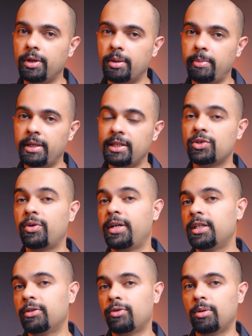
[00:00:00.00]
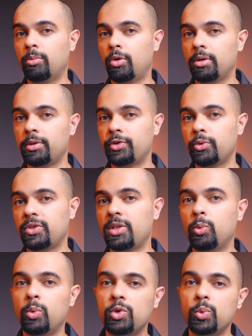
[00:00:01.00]
recommend is trying different models to
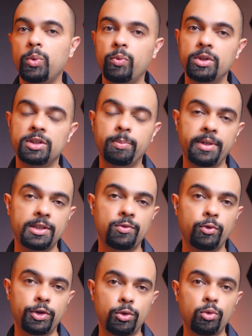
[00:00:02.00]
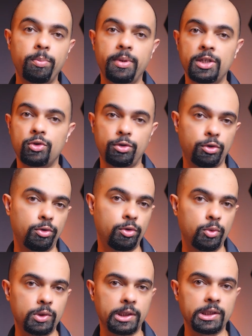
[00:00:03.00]
see which one works best for you based on your
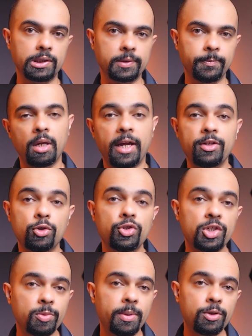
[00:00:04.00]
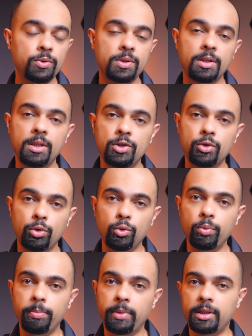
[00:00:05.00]
use case. And so just by using these
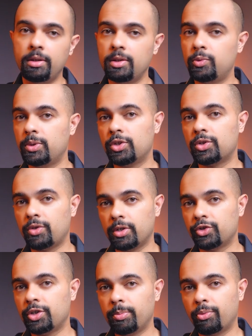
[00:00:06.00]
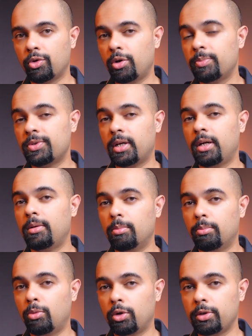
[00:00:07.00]
two methods, which is structured prompts and
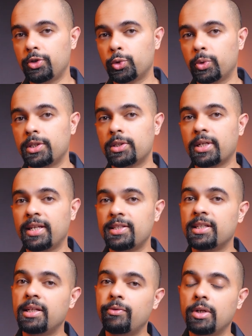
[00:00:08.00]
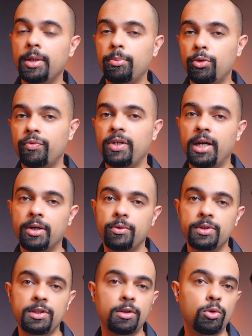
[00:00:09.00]
model choice, can significantly improve the
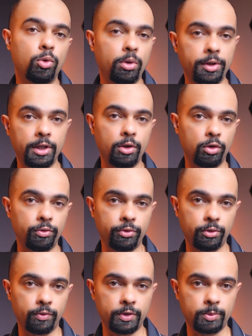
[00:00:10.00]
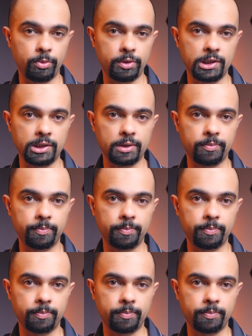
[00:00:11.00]
accuracy and quality of your responses.